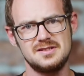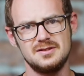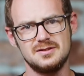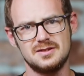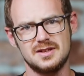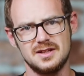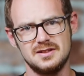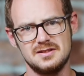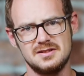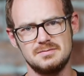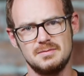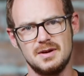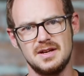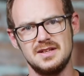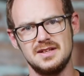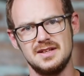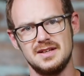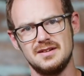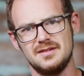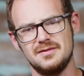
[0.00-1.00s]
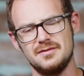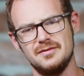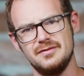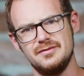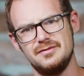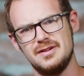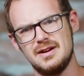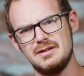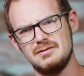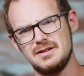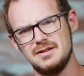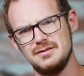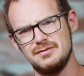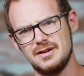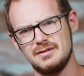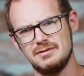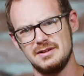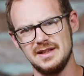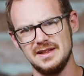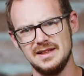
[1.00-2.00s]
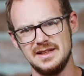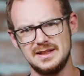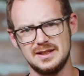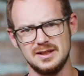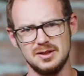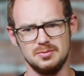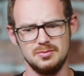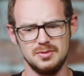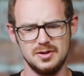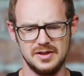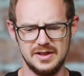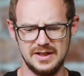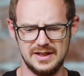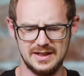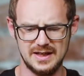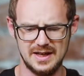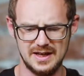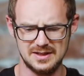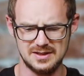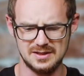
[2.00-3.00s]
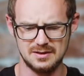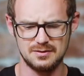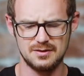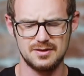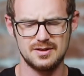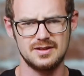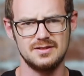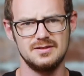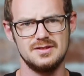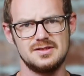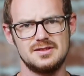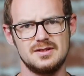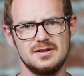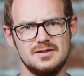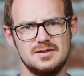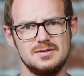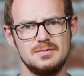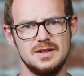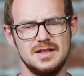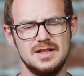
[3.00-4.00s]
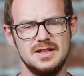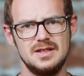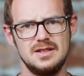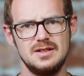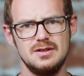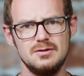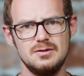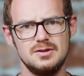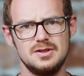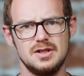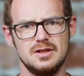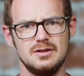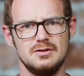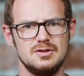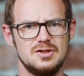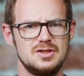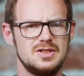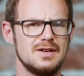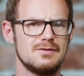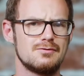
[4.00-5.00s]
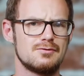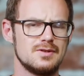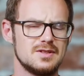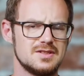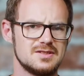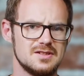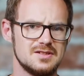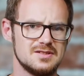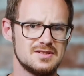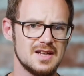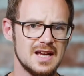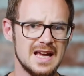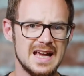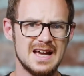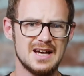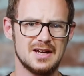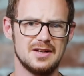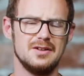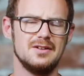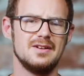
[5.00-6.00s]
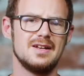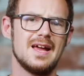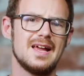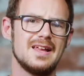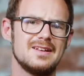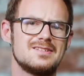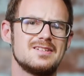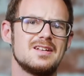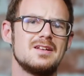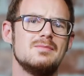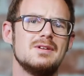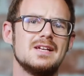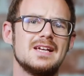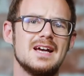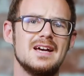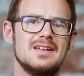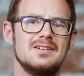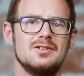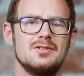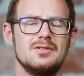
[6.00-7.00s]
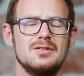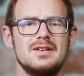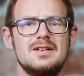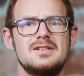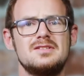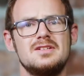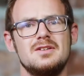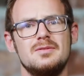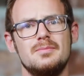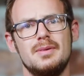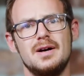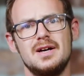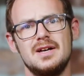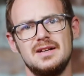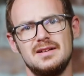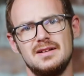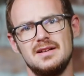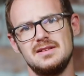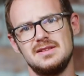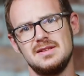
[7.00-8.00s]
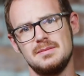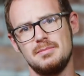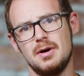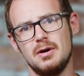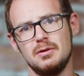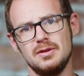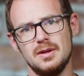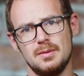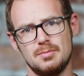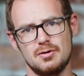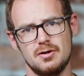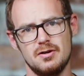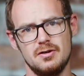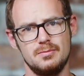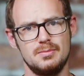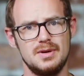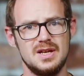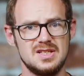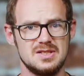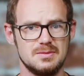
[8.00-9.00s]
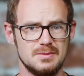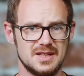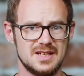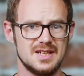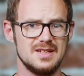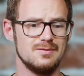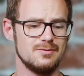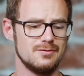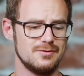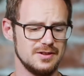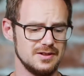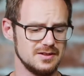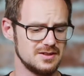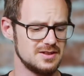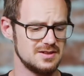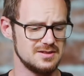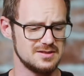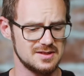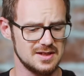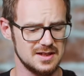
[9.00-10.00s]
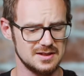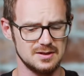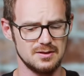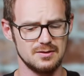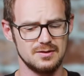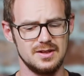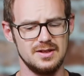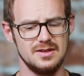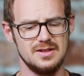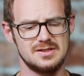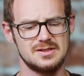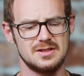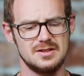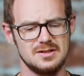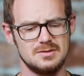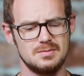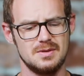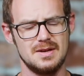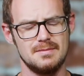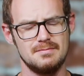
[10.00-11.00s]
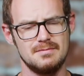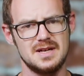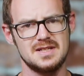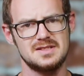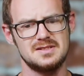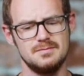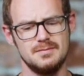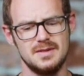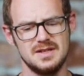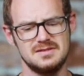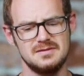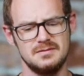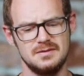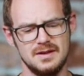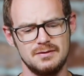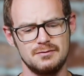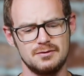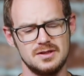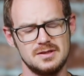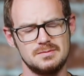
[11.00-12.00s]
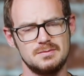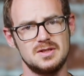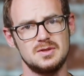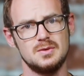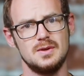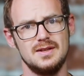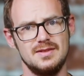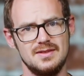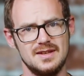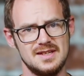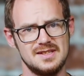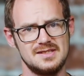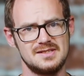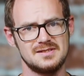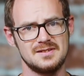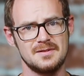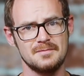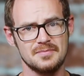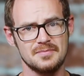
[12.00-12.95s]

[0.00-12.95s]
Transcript: you're kind of spending very little money, I don't think there's going to be huge differences. And same again, unless you're buying like the Polar Pro Peter McKinnon filters, I don't think there's going to be a massive difference between this